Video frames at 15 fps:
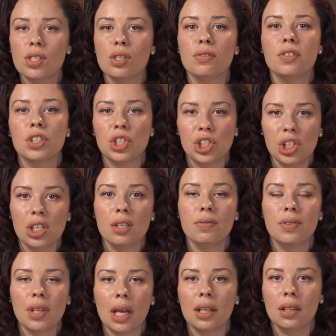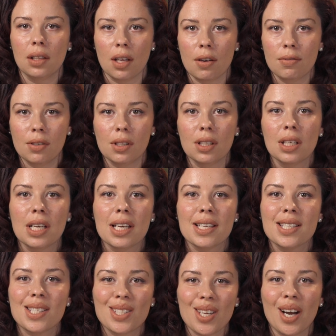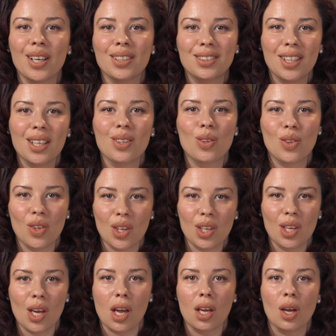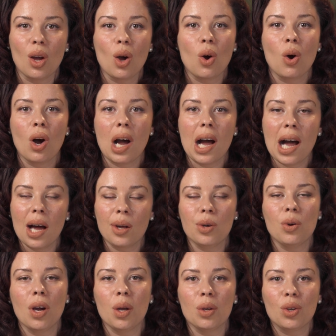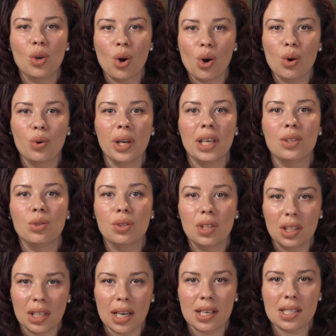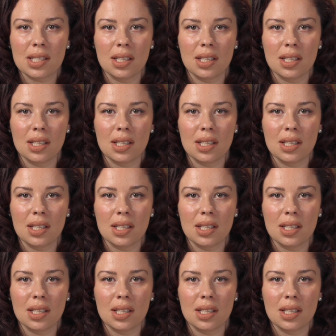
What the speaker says: you've achieved that level, start then thinking, how do I go to the next